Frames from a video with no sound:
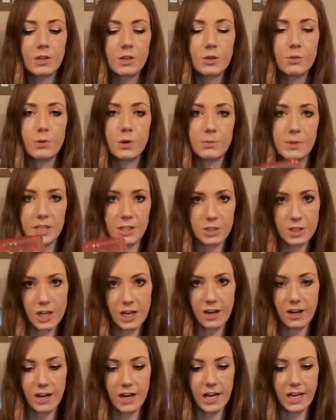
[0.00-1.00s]
You will be
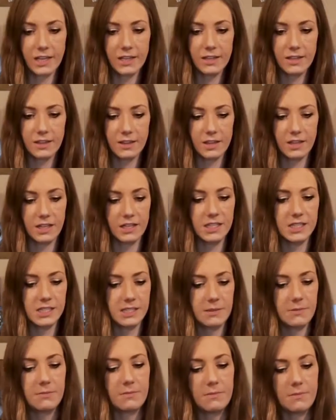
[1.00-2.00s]
sharing this
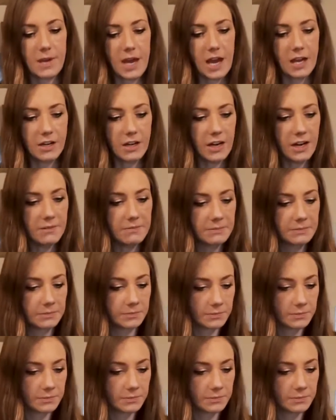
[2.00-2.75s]
batter.